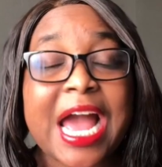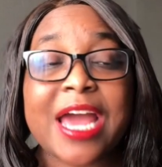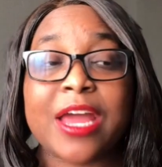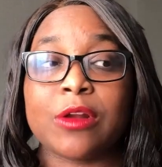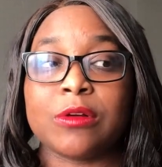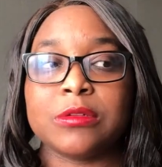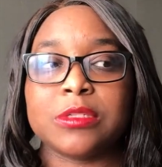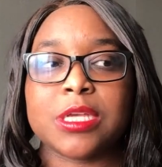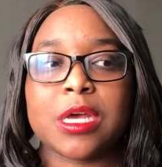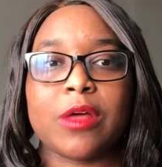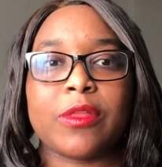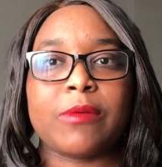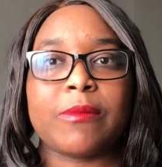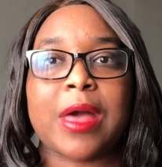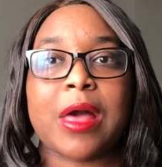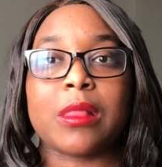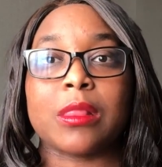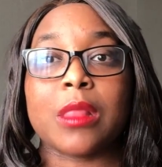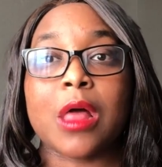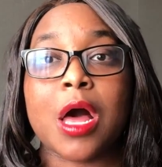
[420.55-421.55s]
I don't tell them
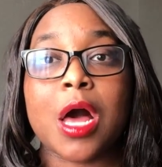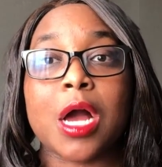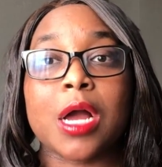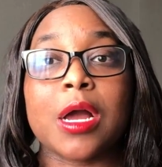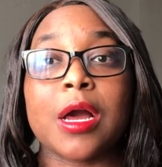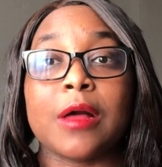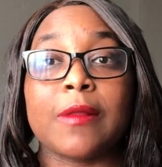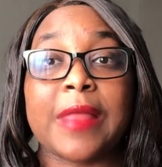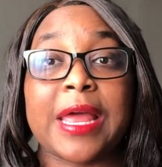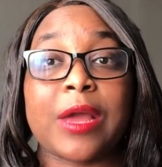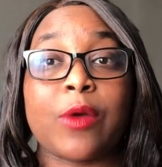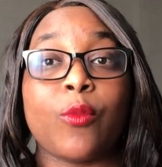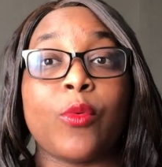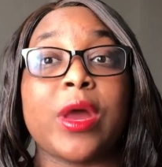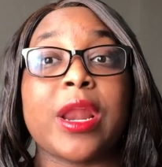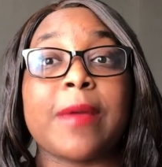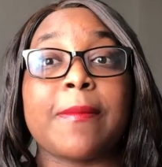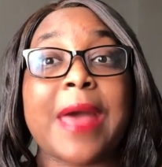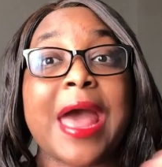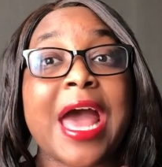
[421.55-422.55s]
how long, like
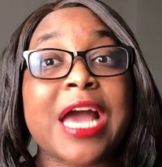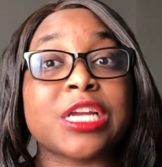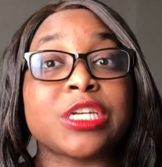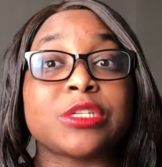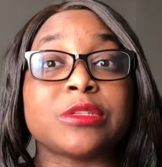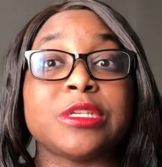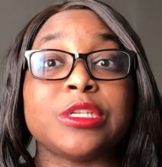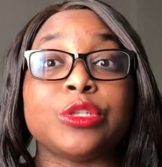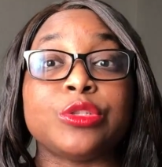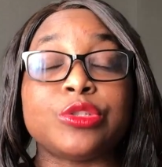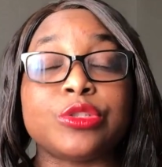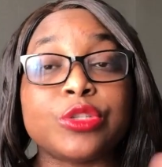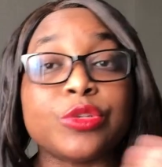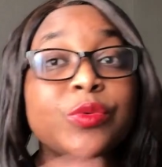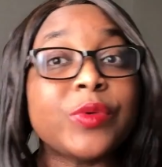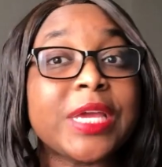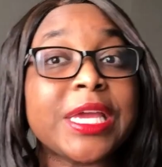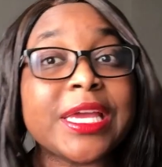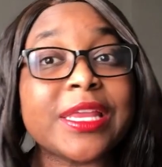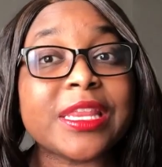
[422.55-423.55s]
what I'm actually
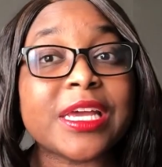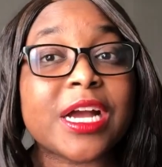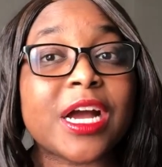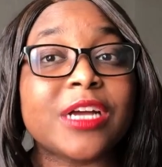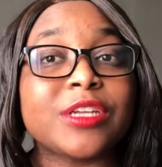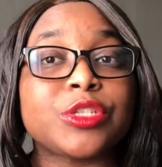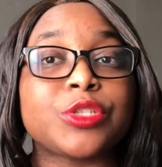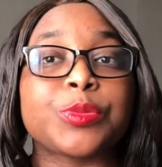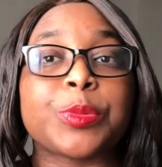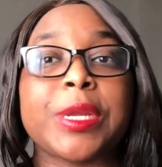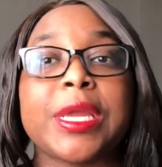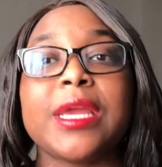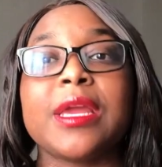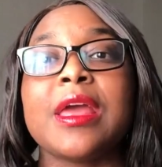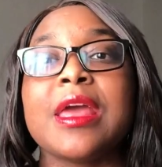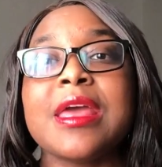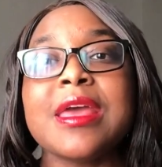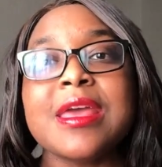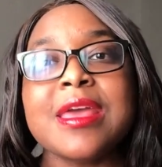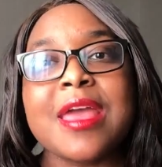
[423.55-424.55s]
doing in the country.
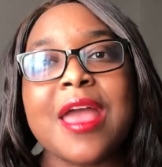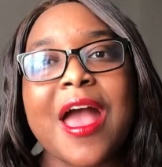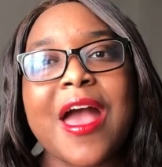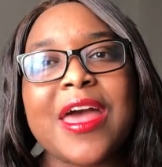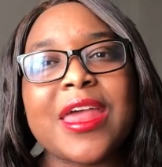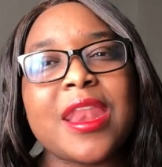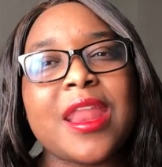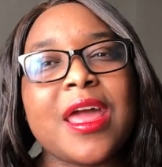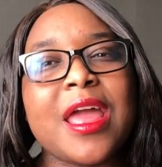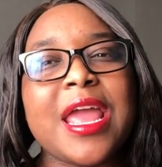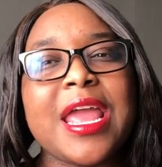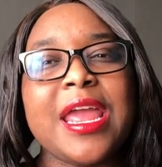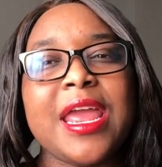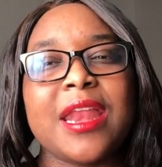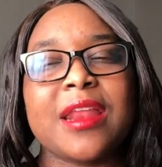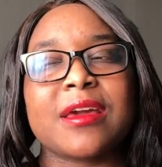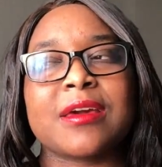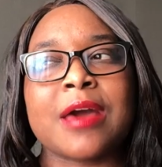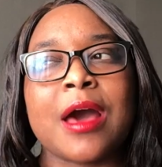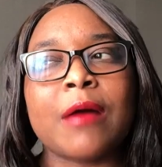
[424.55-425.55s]
And
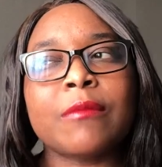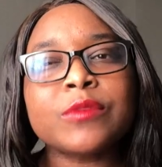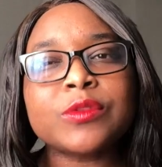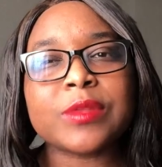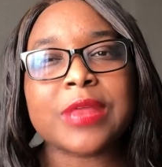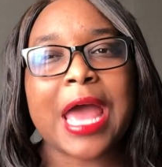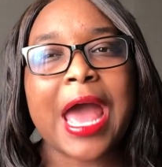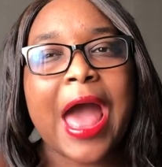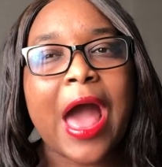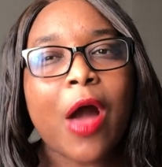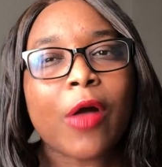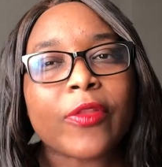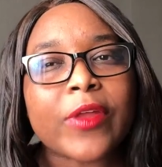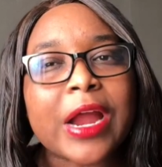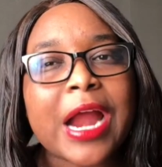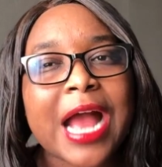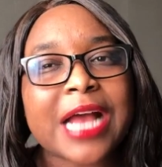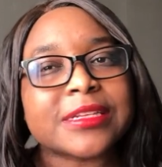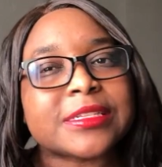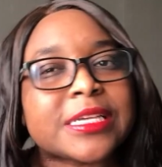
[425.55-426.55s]
it comes with how they're
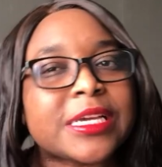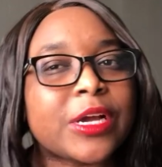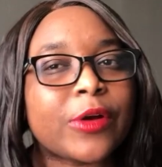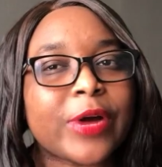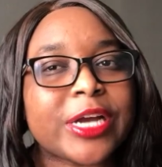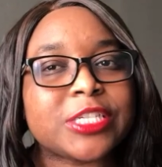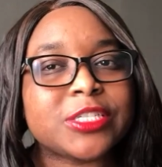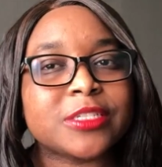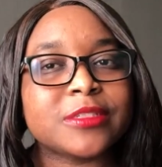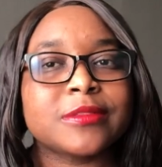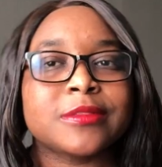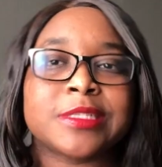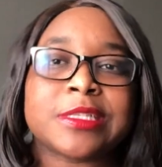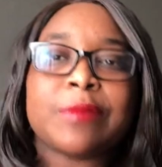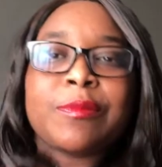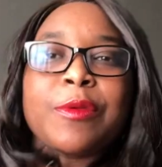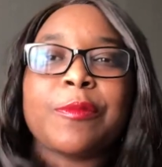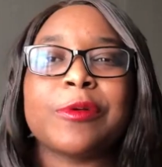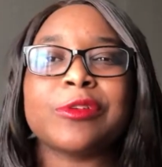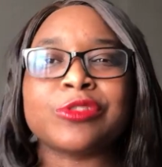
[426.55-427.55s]
asking questions.
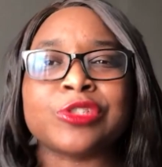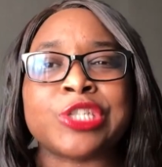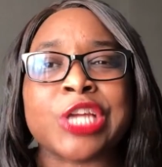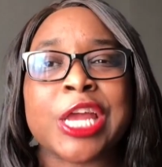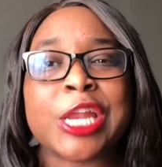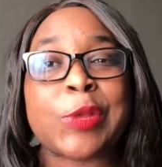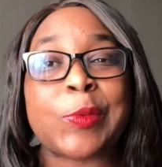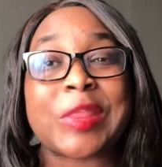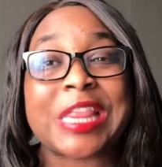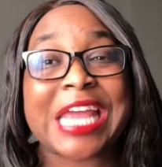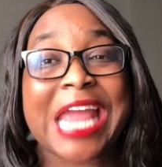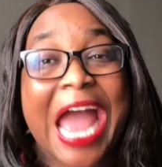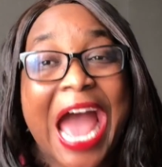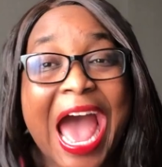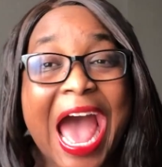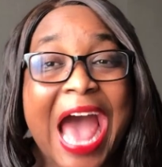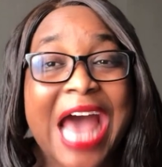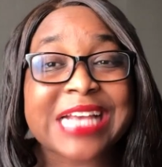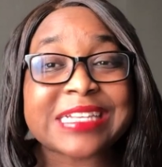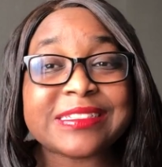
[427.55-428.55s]
Some people genuinely
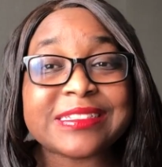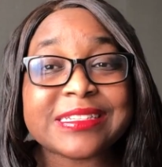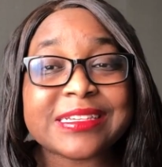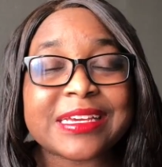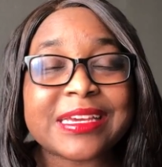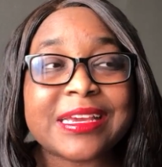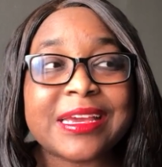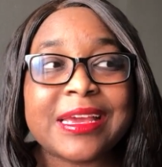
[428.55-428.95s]
ask